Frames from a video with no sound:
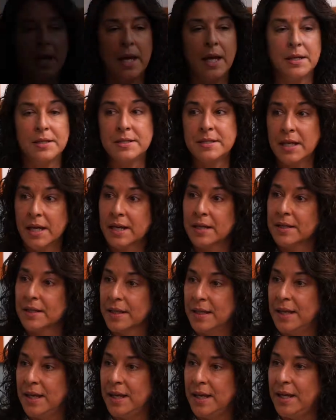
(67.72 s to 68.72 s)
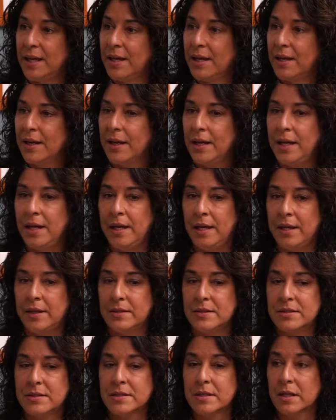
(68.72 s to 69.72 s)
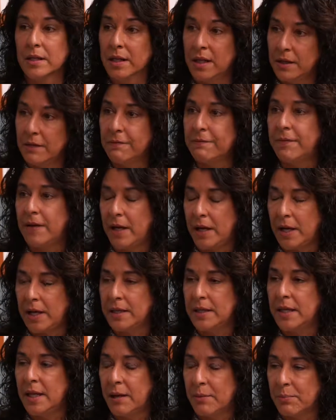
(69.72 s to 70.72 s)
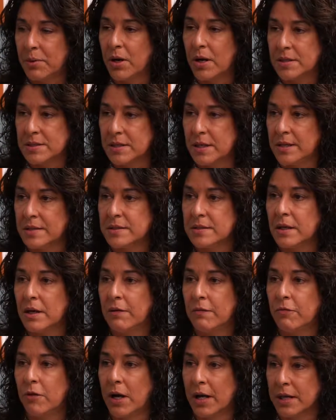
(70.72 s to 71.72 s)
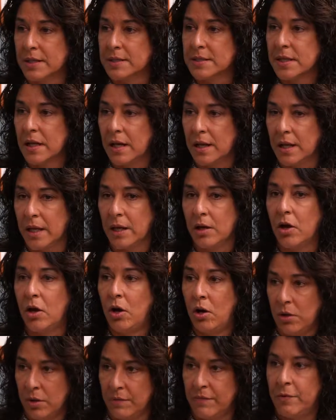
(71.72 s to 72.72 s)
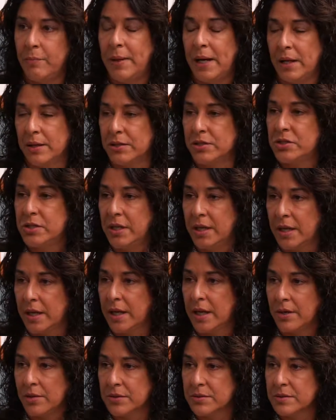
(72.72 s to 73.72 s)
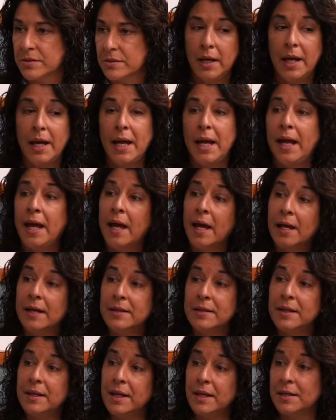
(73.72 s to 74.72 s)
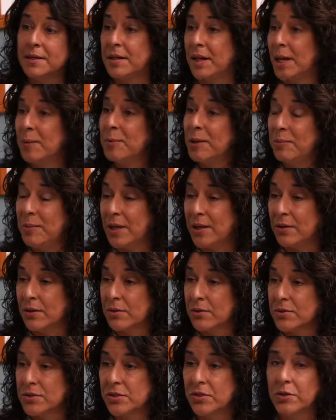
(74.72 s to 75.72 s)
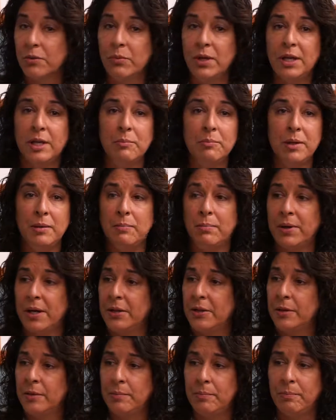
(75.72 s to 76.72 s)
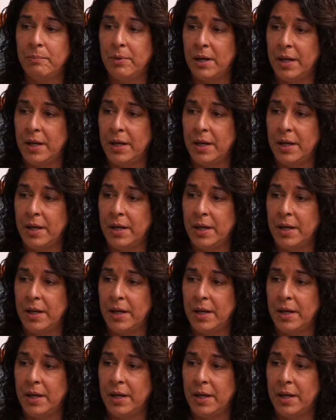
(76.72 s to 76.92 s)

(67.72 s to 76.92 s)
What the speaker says: And secondly, it solidified that process of reconciling all of the balance sheet accounts, and in a timely manner, so that we can be by the